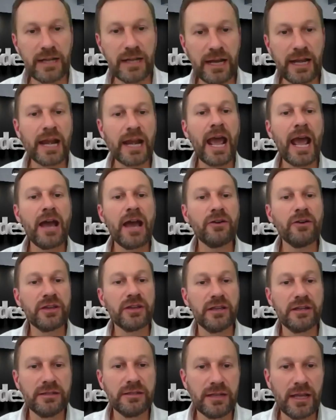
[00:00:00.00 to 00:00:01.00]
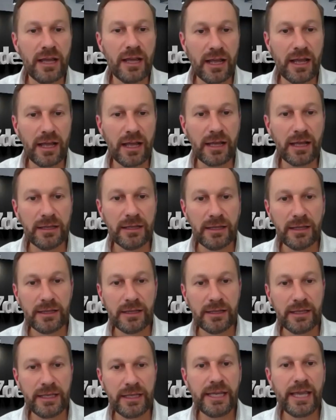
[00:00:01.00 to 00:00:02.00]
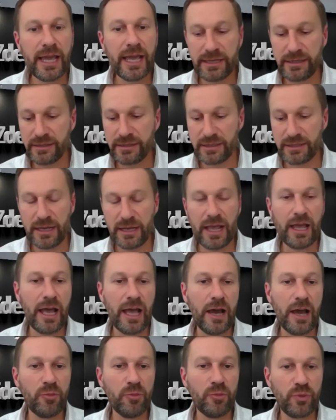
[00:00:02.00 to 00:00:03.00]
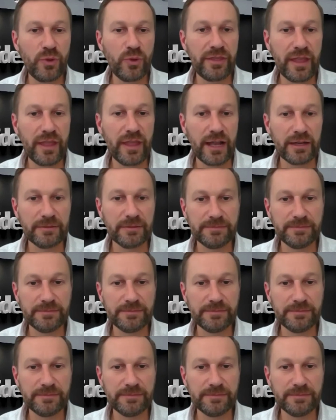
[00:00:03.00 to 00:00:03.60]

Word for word: and, and how can uh, eas uh, help with that